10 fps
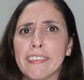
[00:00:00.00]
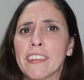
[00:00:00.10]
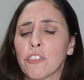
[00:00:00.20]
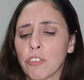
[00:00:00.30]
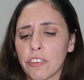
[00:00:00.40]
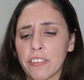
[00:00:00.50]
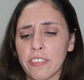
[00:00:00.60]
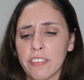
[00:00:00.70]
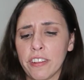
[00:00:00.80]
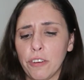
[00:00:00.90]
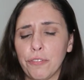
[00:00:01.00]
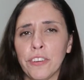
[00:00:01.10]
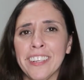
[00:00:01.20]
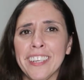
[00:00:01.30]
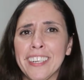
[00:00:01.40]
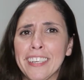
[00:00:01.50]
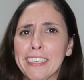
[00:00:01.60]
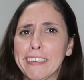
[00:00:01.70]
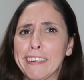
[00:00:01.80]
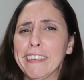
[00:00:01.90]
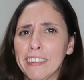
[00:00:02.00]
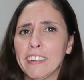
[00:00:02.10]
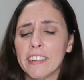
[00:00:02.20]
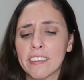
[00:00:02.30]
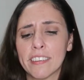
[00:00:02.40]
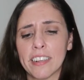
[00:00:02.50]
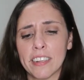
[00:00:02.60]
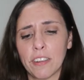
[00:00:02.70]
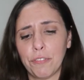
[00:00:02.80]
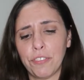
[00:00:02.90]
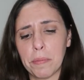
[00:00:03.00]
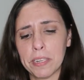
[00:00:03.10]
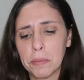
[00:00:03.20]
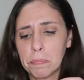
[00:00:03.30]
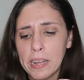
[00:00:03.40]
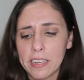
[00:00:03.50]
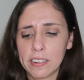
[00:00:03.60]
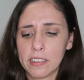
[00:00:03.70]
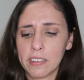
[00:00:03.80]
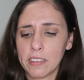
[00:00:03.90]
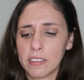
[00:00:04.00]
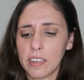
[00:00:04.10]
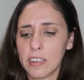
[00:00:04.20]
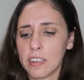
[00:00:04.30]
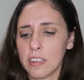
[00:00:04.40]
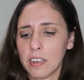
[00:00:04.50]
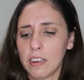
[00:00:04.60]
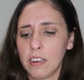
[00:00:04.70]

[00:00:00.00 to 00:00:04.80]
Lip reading: citrus stuff. This is like the family pack that they